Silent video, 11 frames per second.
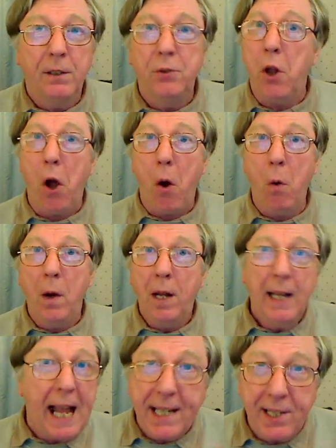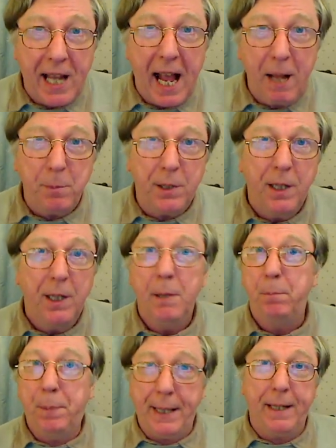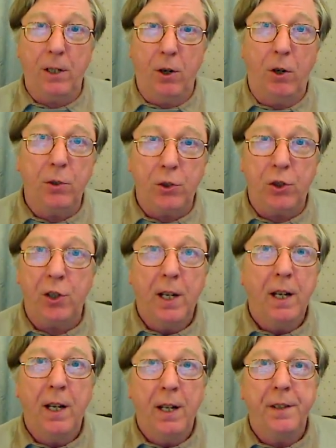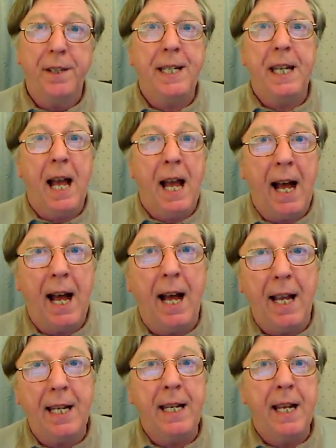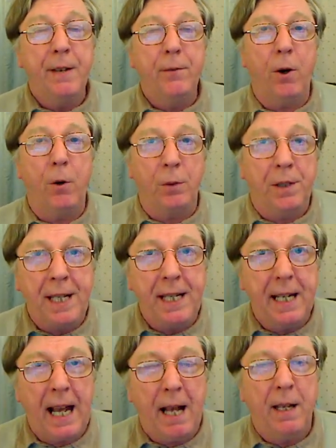No, except big launch, the iPhone, the